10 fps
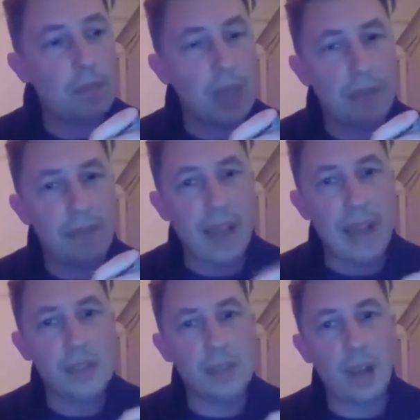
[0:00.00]
the
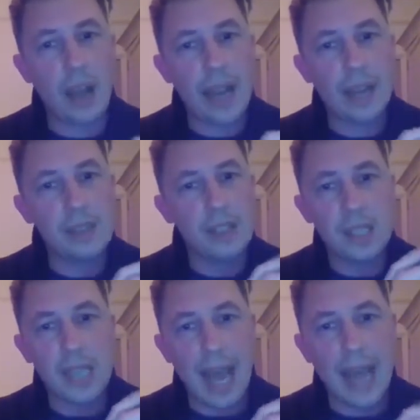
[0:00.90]
effects of light
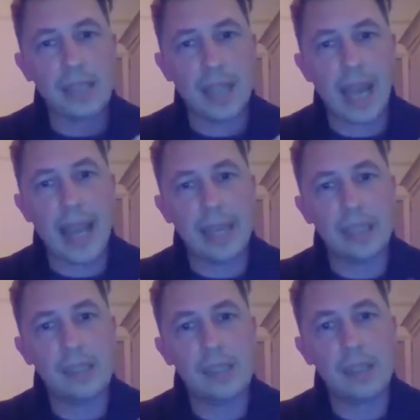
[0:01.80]
just
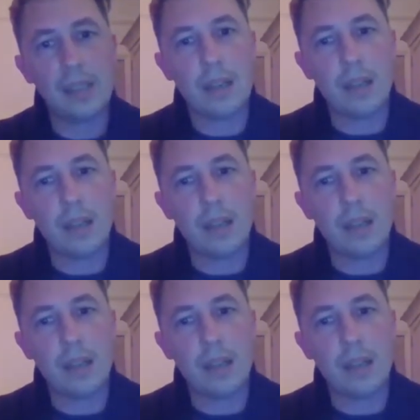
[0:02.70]
cascades.